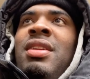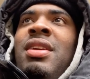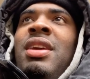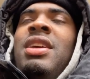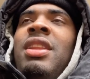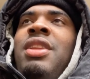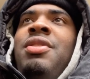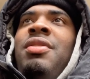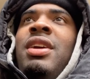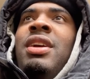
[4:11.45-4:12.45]
He a
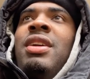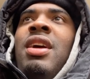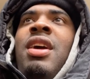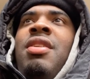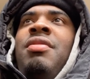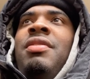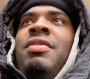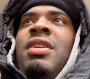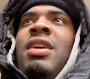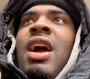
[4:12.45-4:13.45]
little nigga. I don't even
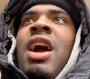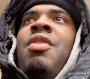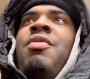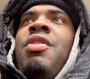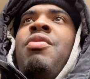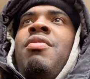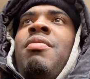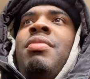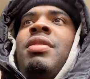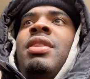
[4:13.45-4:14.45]
I don't know him,
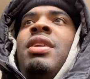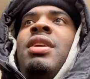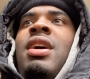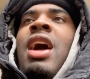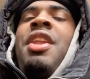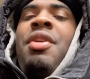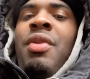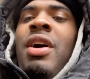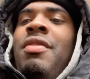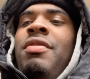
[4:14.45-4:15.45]
but I know
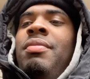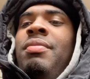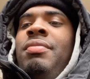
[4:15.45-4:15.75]
of him.